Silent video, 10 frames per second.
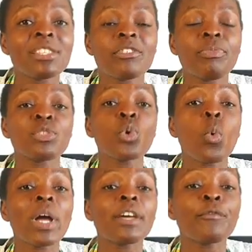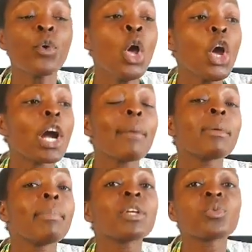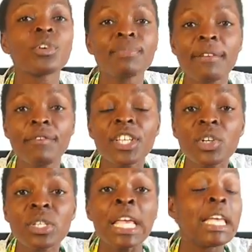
It's been so wonderful coming back to watch my videos.